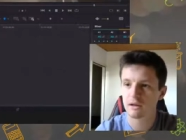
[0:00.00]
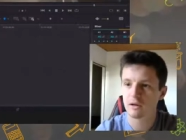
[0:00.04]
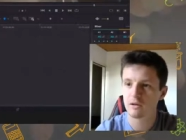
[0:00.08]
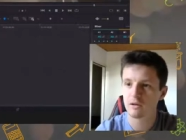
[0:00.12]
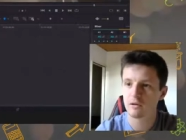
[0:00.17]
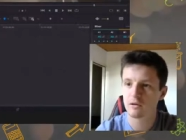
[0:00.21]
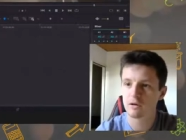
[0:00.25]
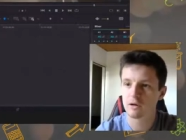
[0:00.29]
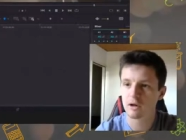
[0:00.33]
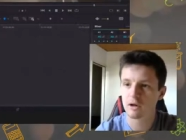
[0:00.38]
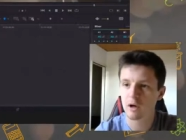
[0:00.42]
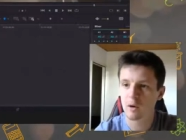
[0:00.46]
you
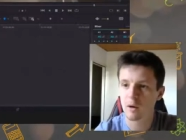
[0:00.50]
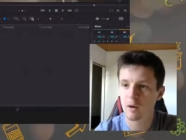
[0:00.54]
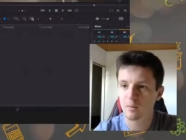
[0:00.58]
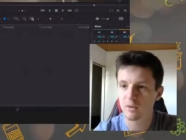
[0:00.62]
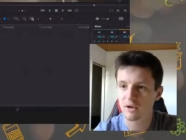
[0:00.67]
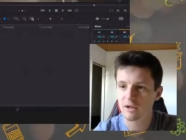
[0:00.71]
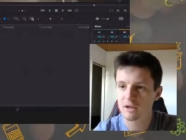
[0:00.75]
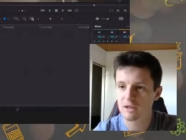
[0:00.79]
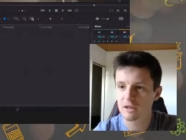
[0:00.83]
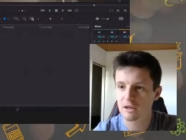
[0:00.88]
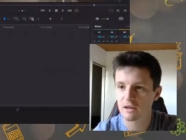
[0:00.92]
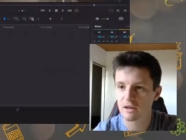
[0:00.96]
can go up
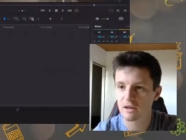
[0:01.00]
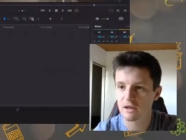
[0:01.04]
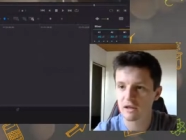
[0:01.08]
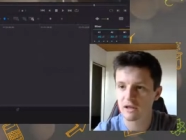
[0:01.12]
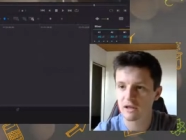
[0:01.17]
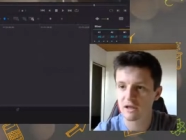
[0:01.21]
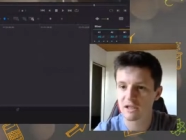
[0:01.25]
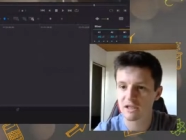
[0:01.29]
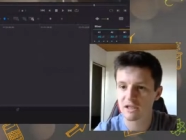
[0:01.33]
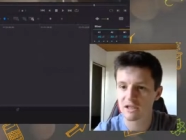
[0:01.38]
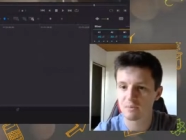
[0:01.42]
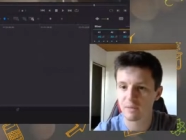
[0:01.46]
into the
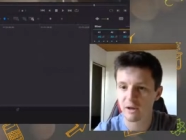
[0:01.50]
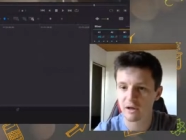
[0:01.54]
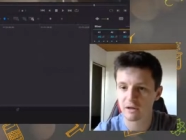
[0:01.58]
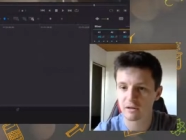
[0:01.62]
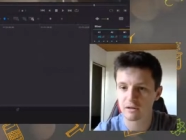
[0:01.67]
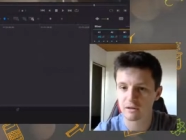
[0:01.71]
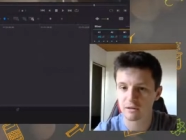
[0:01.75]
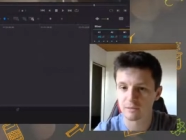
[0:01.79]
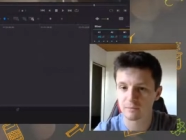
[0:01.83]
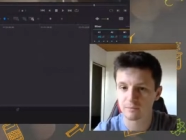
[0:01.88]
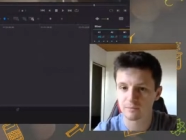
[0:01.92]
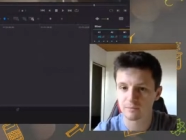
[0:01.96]

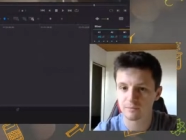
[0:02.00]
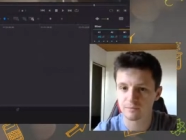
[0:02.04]
inspector.